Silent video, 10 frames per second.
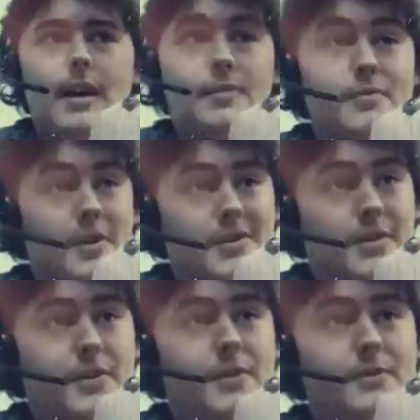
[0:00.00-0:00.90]
As far as I
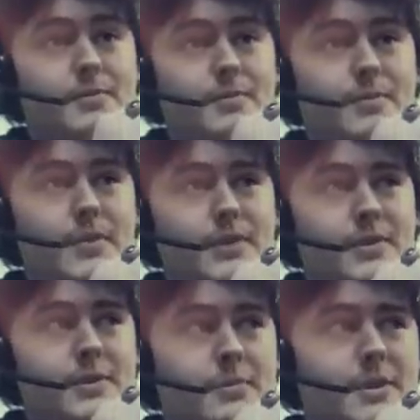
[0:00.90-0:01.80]
know, there's
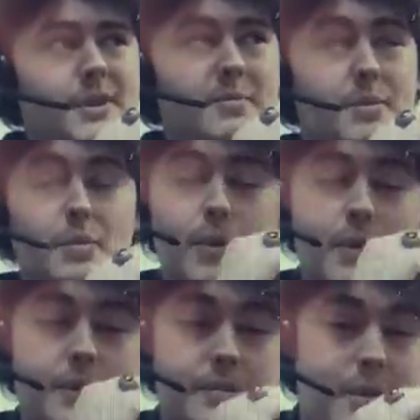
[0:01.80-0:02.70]
only been like maybe
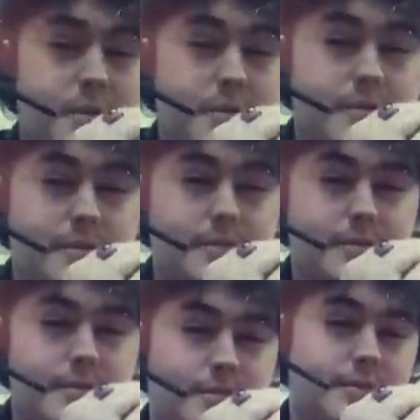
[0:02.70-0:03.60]
one other person.
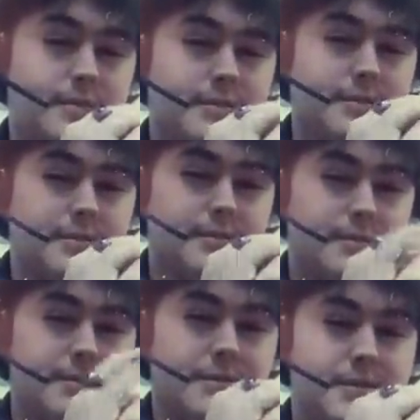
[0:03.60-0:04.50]

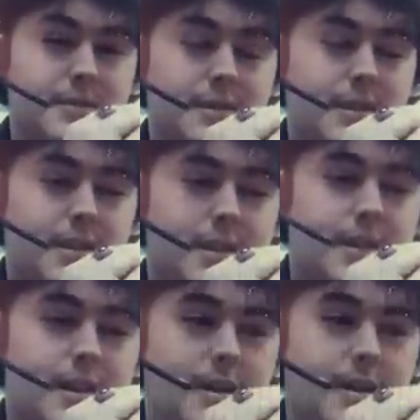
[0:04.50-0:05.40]

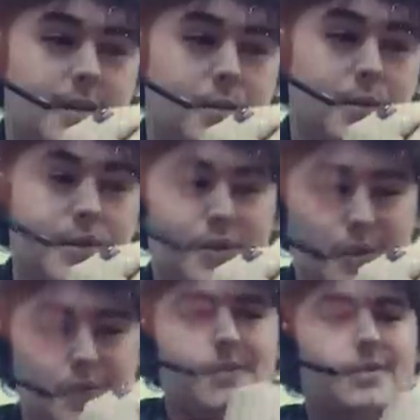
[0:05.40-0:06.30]
With
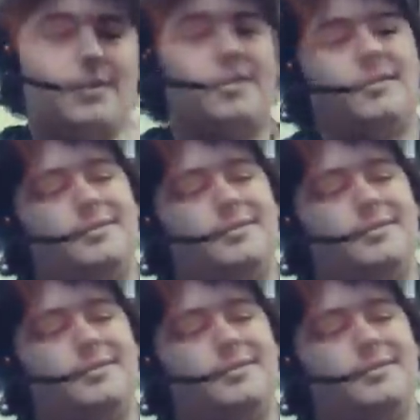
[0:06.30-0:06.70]
yours,